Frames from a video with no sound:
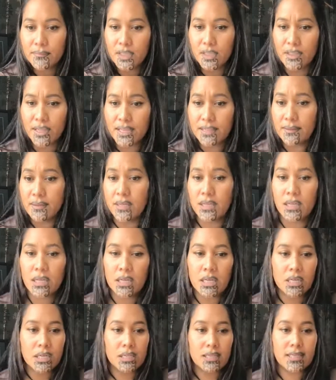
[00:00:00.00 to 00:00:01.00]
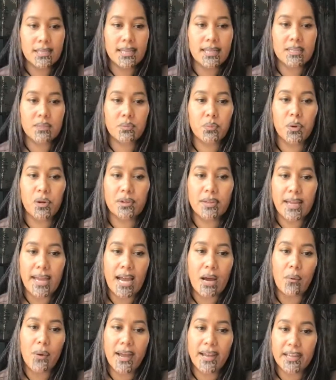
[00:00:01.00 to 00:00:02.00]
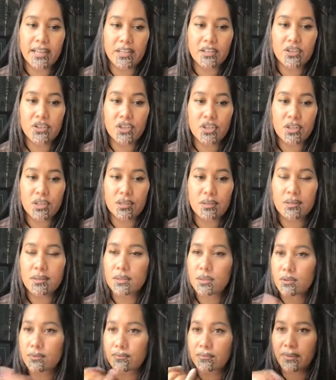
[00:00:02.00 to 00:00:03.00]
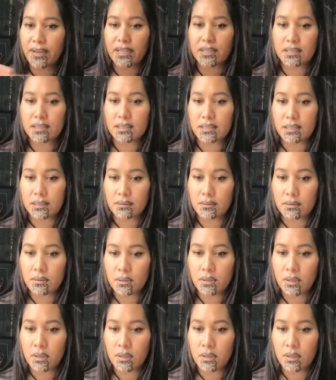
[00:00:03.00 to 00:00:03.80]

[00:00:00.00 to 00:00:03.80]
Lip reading: Okay, so that's how age sort of factors in.